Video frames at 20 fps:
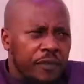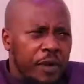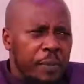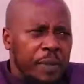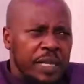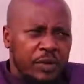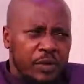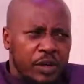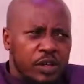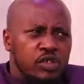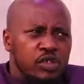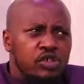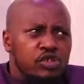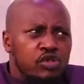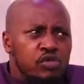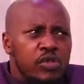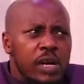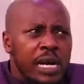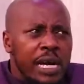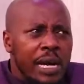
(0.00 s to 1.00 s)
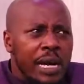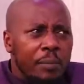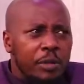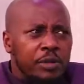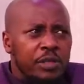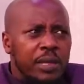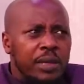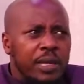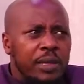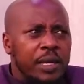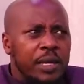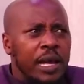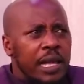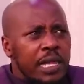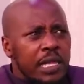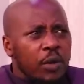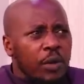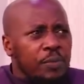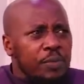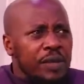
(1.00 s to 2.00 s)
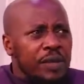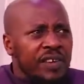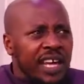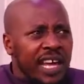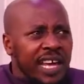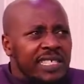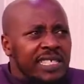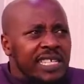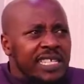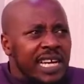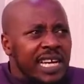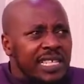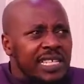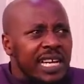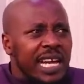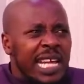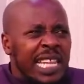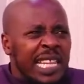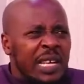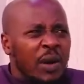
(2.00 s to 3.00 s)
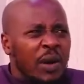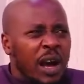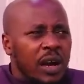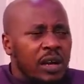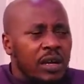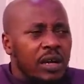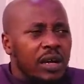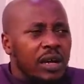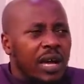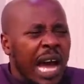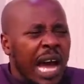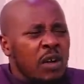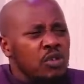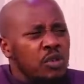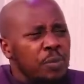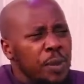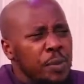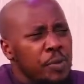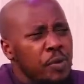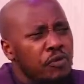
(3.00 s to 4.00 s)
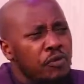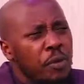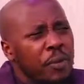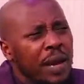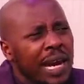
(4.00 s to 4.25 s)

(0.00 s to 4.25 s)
of their family. They were not sure about the other thing. They were being hesitant. They were. How do people